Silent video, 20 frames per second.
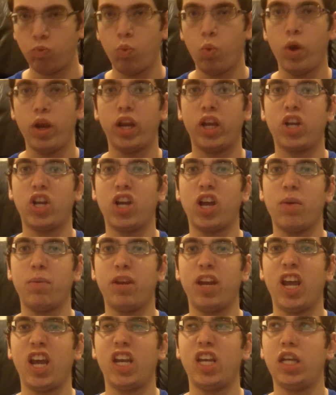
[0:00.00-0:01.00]
when it could come
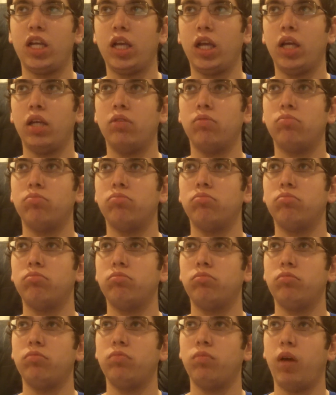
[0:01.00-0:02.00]
in handy again.
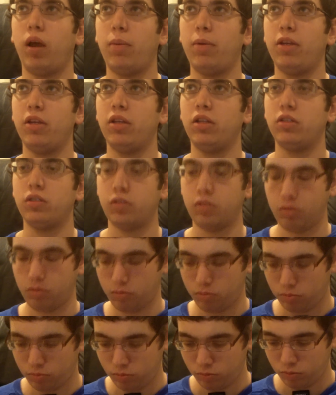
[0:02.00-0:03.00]
I mean, it's
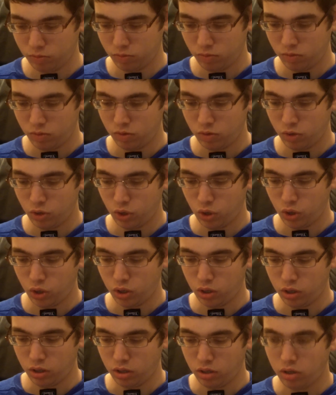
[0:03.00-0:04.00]

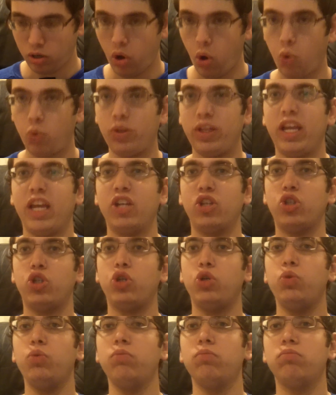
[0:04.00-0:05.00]
only at
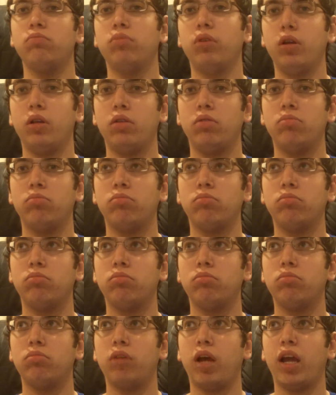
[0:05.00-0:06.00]
2, but
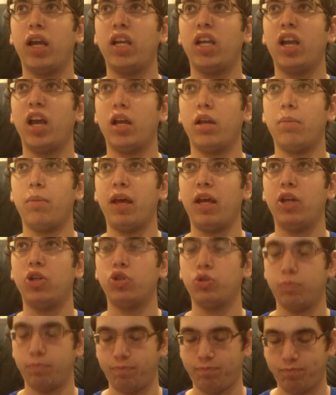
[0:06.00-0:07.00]
I can kind of
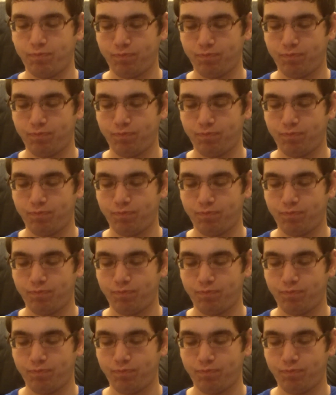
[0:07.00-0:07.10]
manage.